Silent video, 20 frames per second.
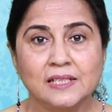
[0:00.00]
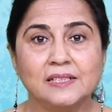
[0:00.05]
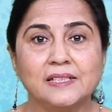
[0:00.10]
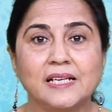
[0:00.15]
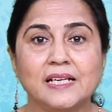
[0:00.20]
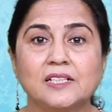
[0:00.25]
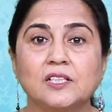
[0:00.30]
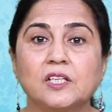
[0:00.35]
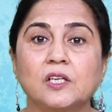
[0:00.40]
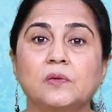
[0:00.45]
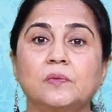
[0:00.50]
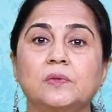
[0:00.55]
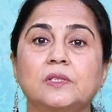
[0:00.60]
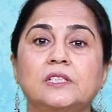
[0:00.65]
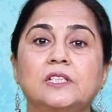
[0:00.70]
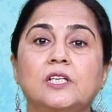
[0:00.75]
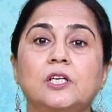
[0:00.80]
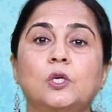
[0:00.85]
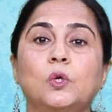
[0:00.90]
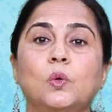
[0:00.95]
that
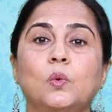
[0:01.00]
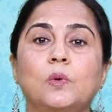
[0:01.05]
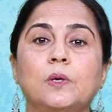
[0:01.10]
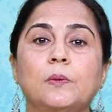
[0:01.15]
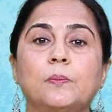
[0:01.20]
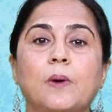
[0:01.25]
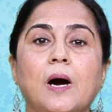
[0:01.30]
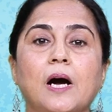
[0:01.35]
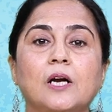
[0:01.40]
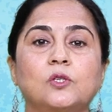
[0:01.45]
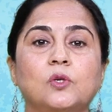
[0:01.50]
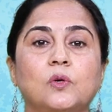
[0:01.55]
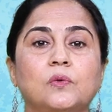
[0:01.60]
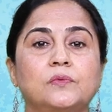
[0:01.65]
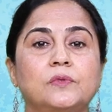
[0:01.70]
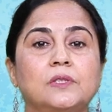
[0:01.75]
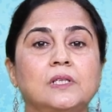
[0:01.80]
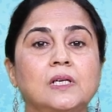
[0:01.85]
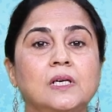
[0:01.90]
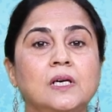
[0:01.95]
covered the lower part
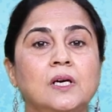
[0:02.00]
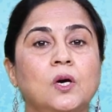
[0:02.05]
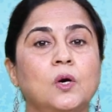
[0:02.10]
of the